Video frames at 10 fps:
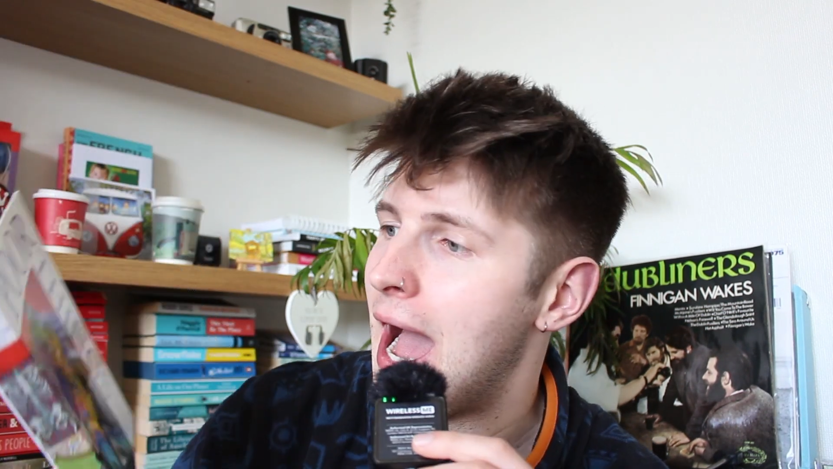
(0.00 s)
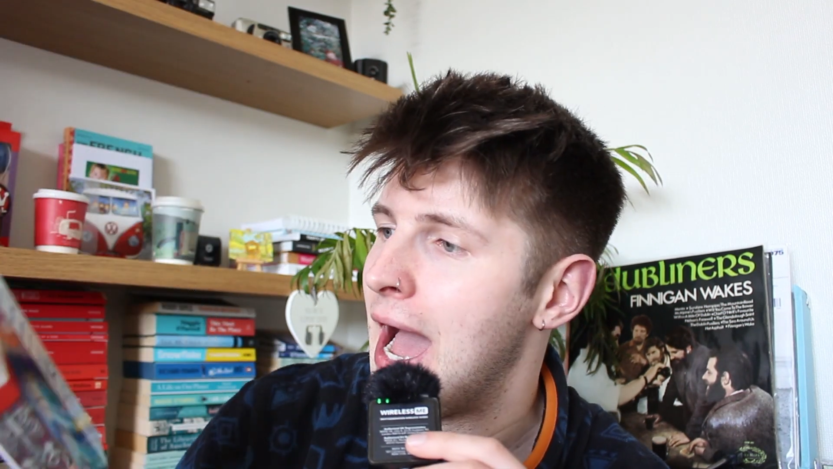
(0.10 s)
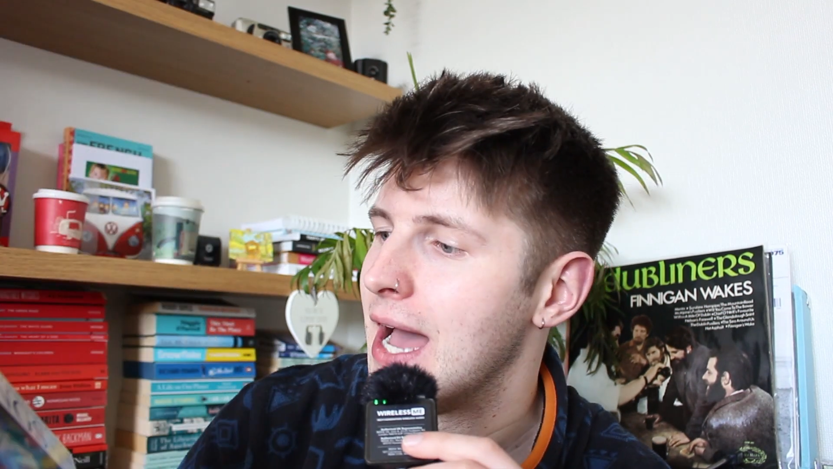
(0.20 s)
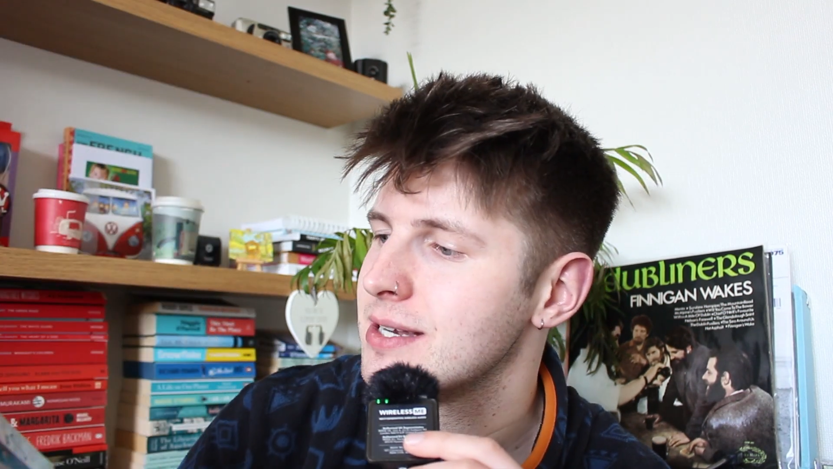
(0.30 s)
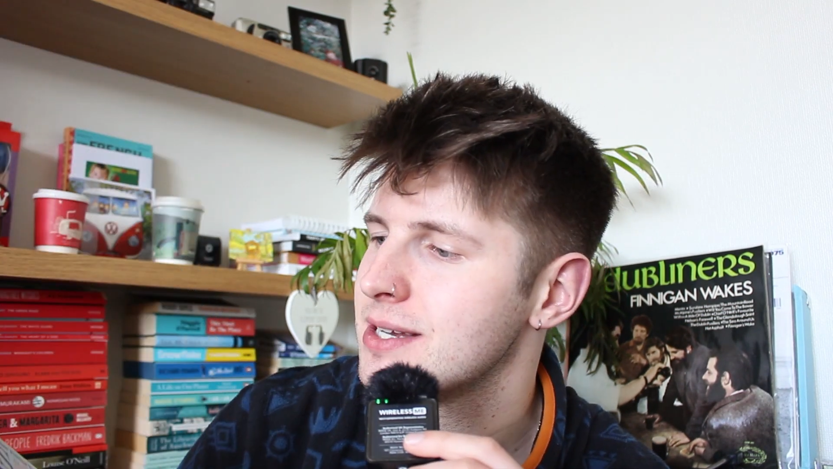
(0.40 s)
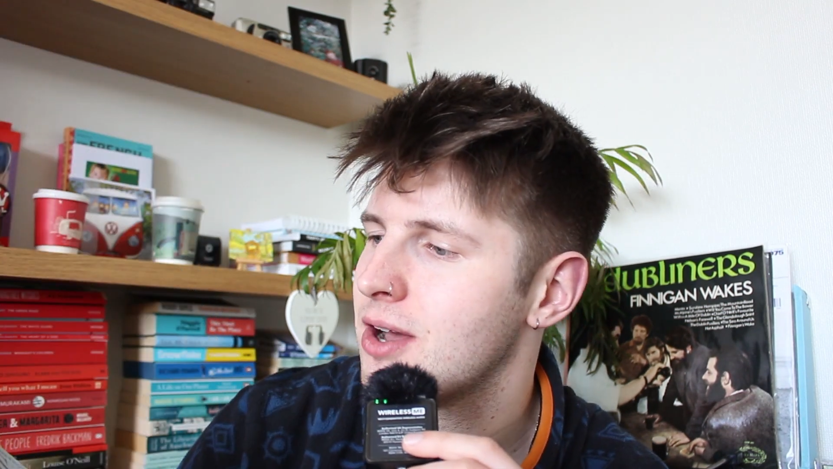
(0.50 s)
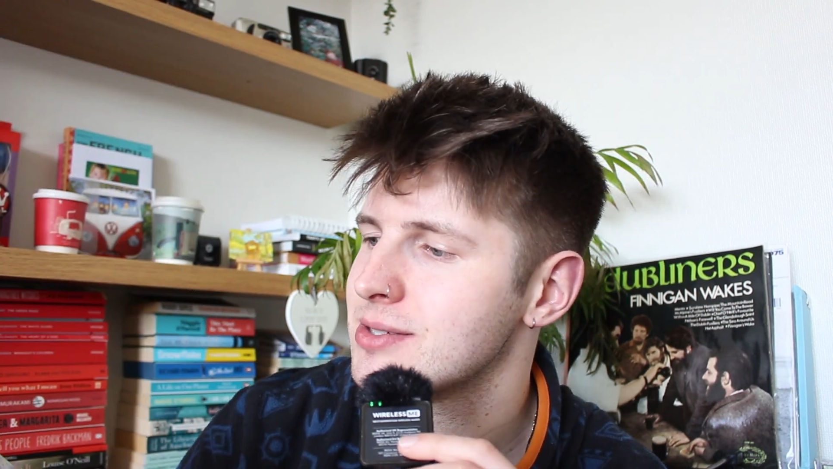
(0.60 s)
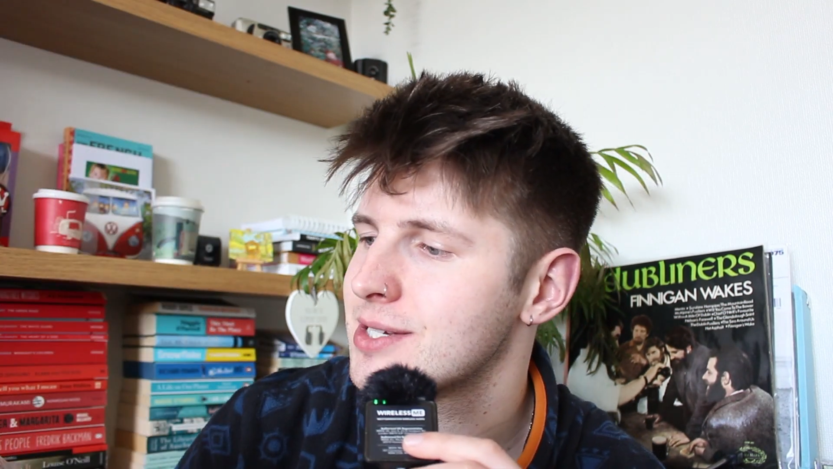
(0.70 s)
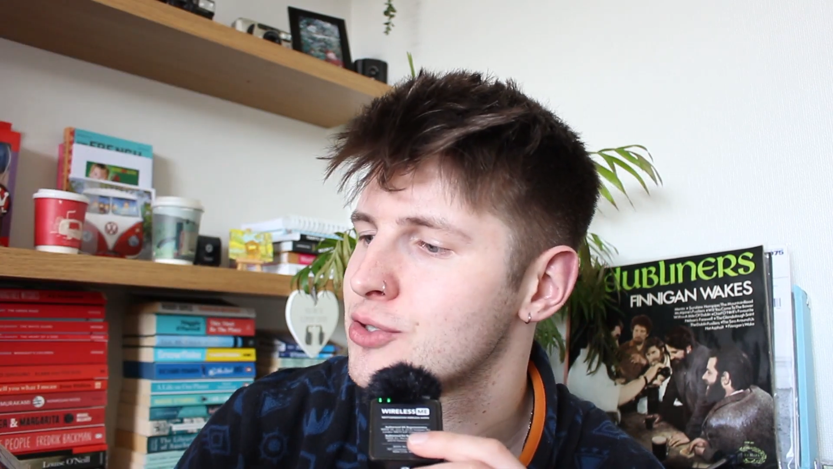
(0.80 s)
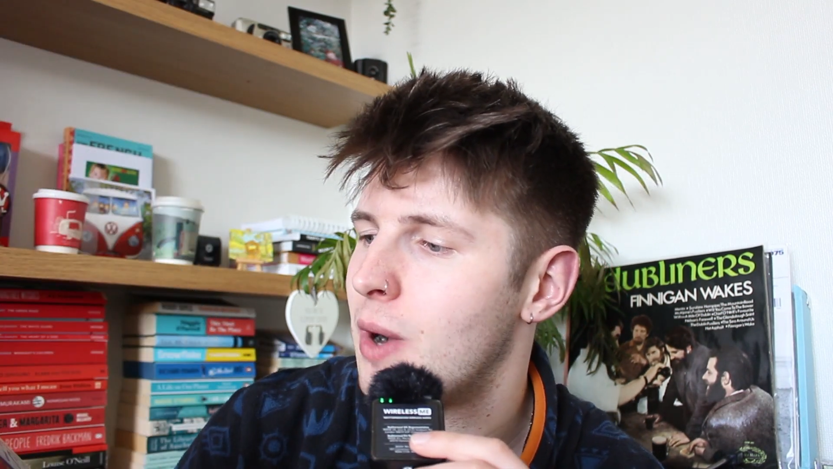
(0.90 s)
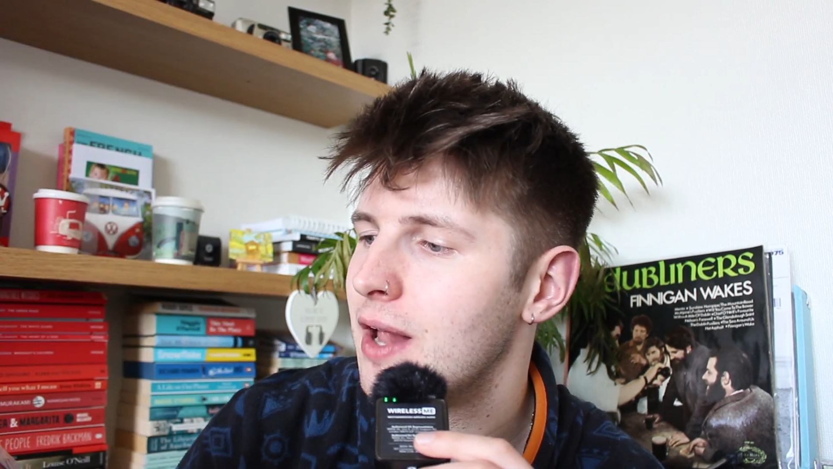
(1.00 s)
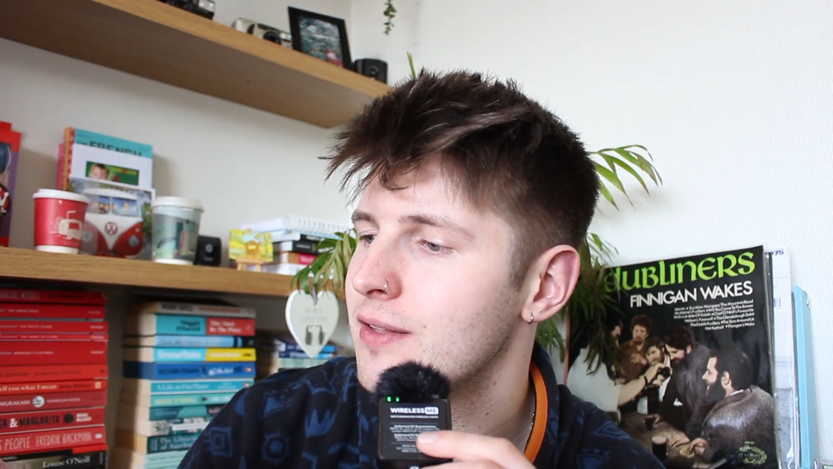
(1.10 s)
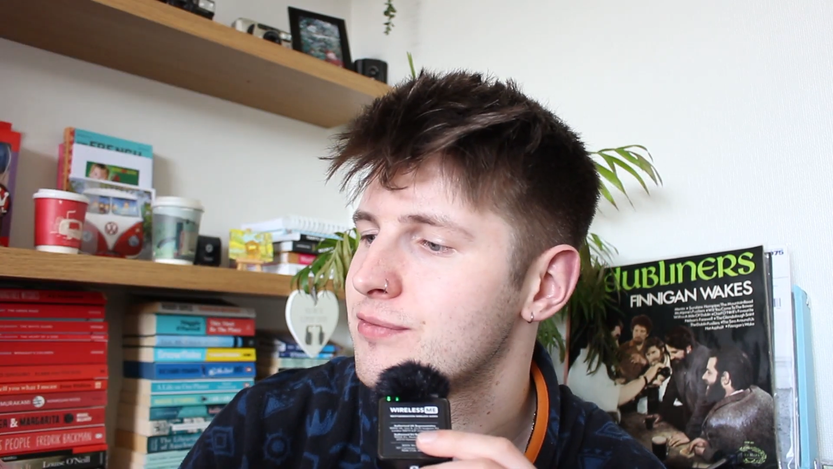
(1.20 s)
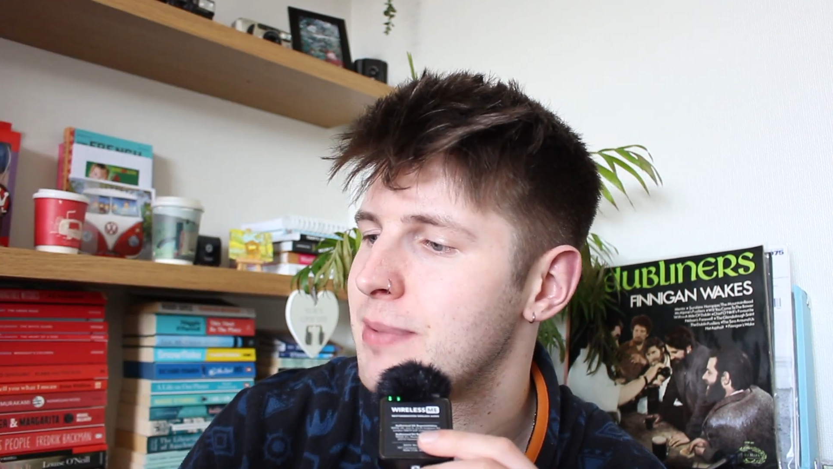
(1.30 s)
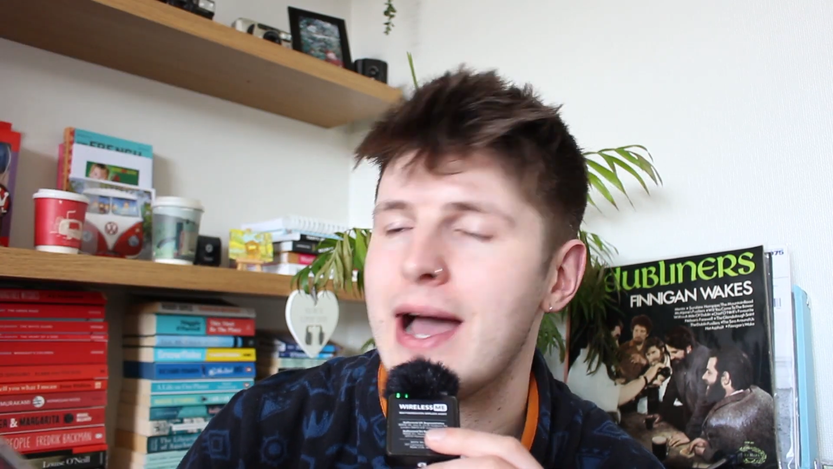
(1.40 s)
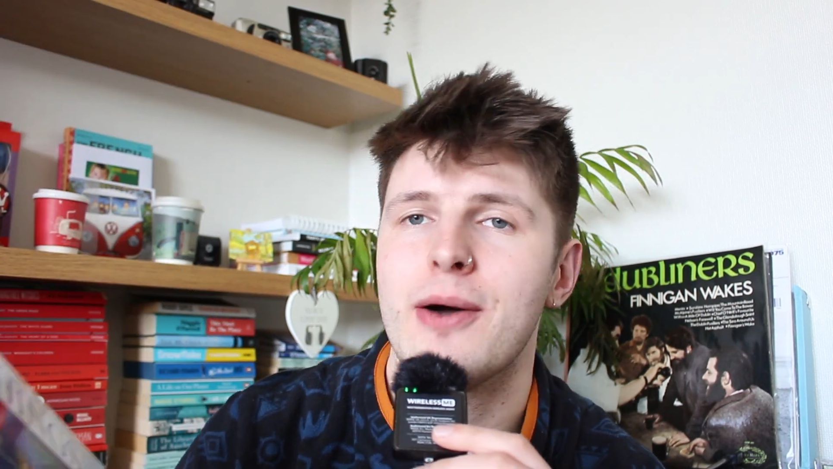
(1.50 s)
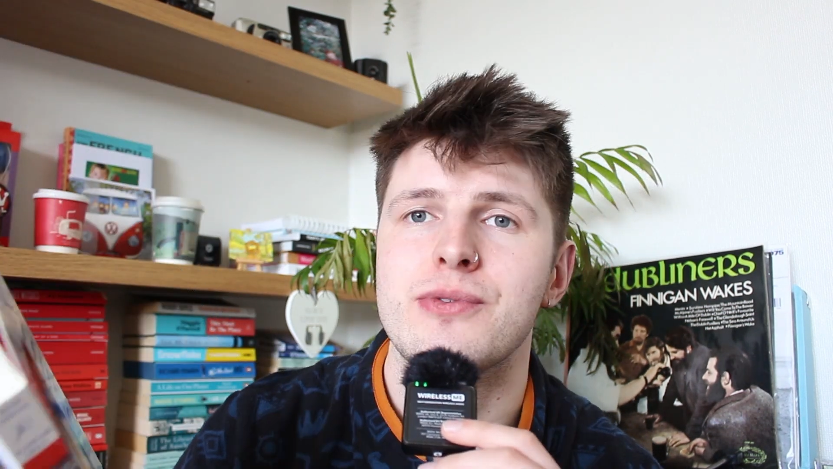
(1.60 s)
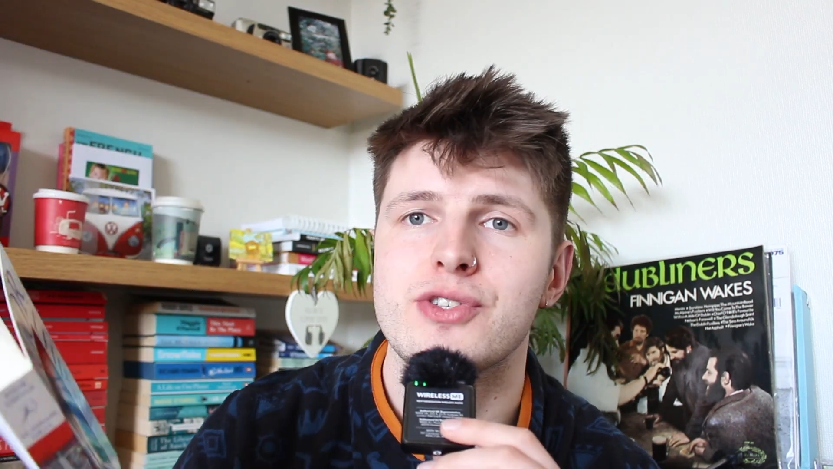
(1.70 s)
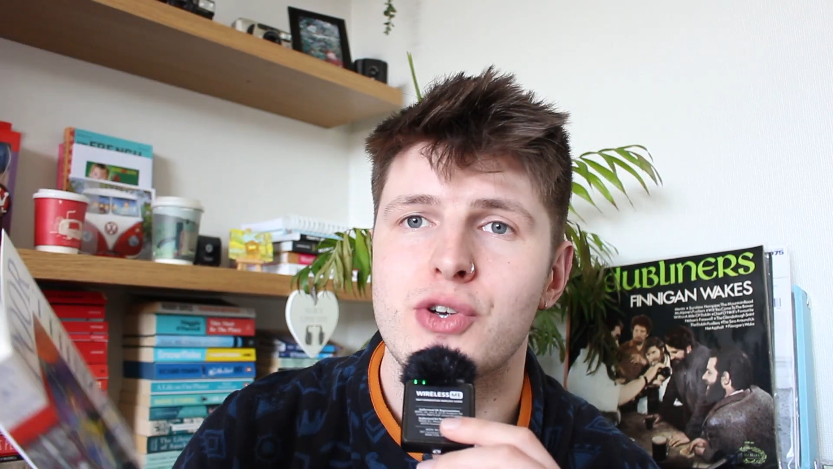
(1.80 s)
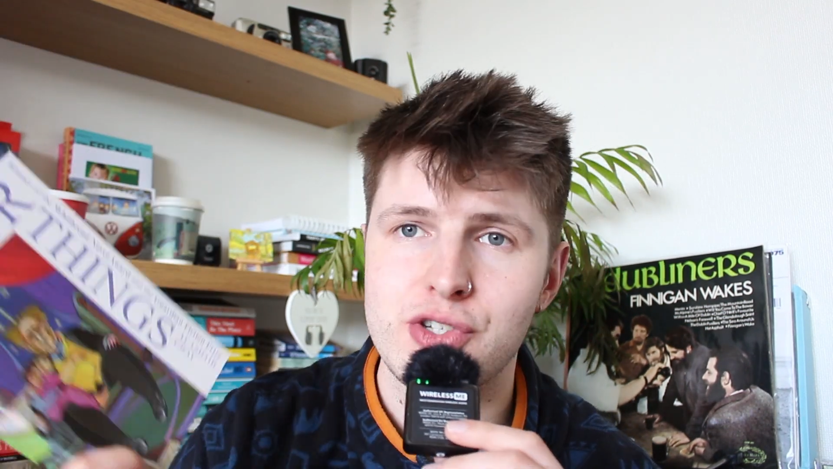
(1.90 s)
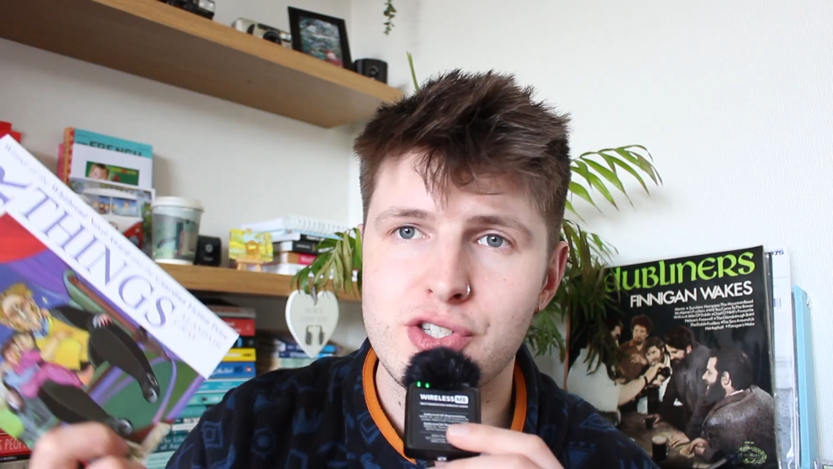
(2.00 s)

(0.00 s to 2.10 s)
and it cost like £12 or